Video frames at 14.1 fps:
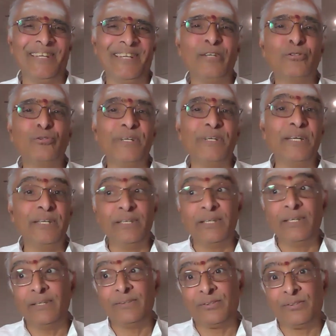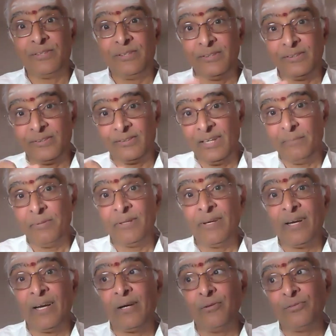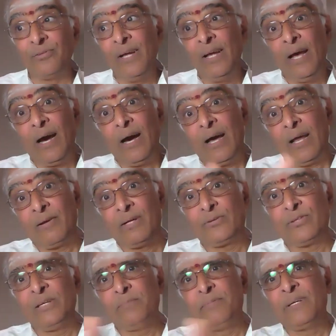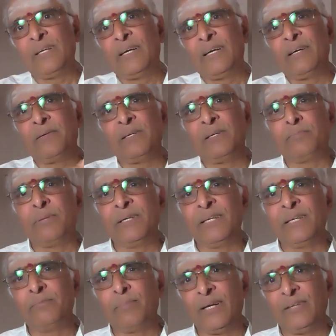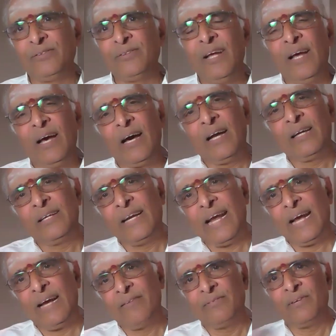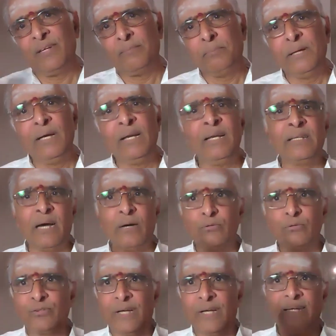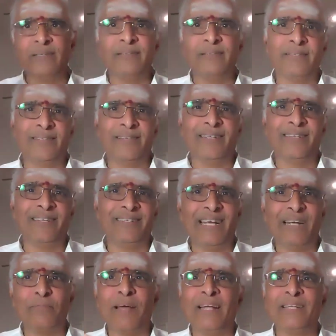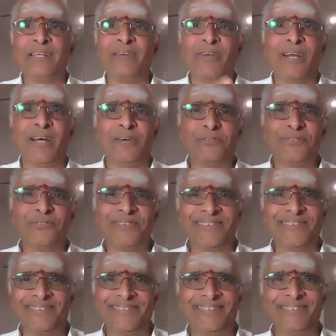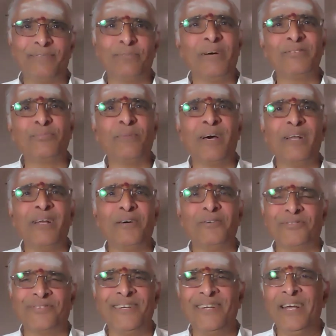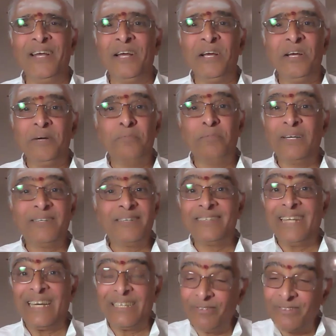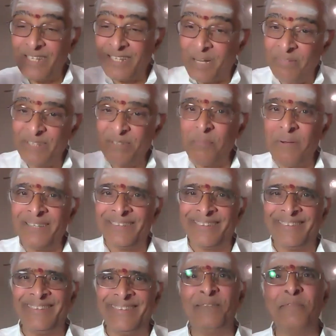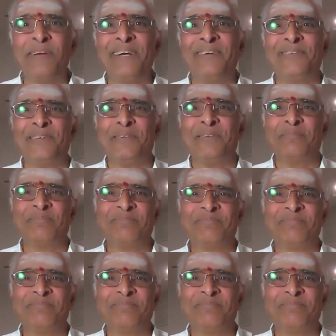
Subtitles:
They used to sleep in our house or sleep in a printing press and then have a meal in the outside. They take bath in our house, small house. But that was a commitment he made to them.